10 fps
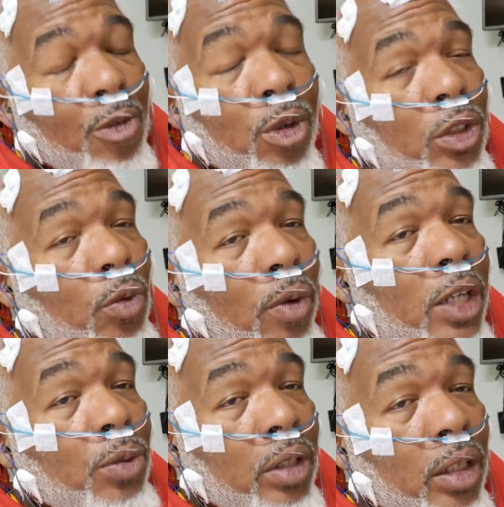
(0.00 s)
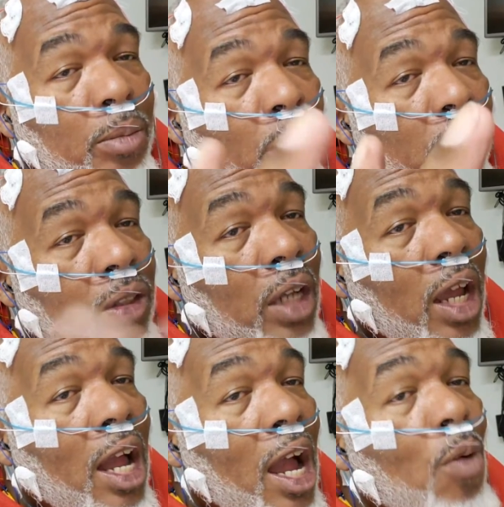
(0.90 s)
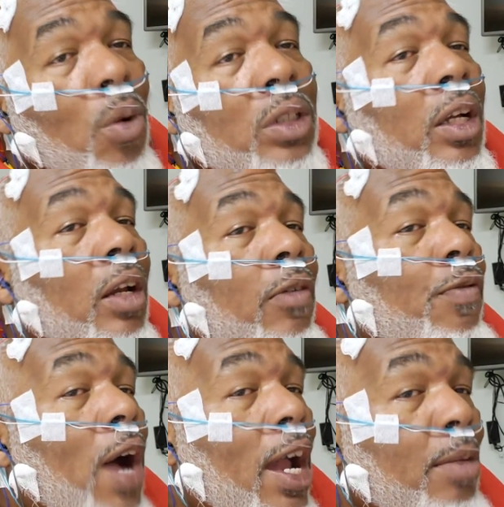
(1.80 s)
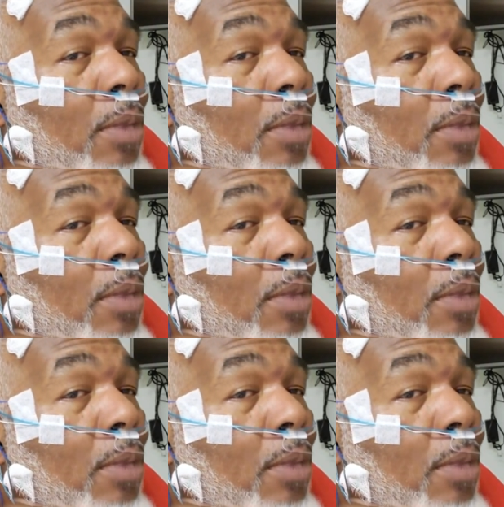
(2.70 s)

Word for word: wasn't raised with any brothers. I wasn't going to find